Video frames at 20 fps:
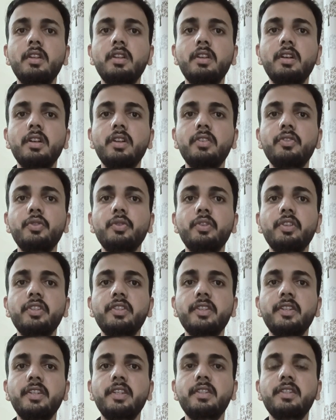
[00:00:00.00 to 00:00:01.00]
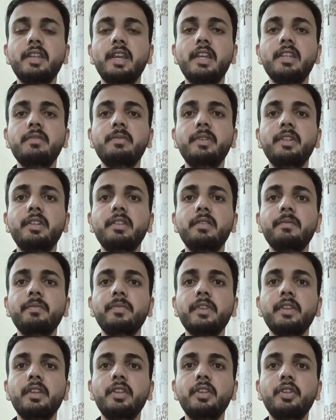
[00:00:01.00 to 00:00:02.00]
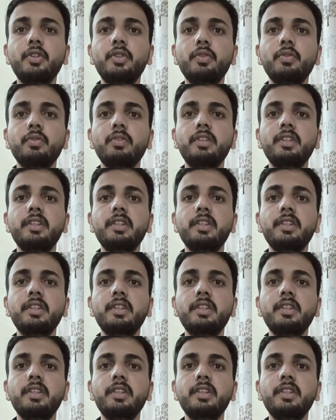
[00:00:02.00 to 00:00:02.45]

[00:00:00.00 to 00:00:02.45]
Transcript: judiciaries has been issued.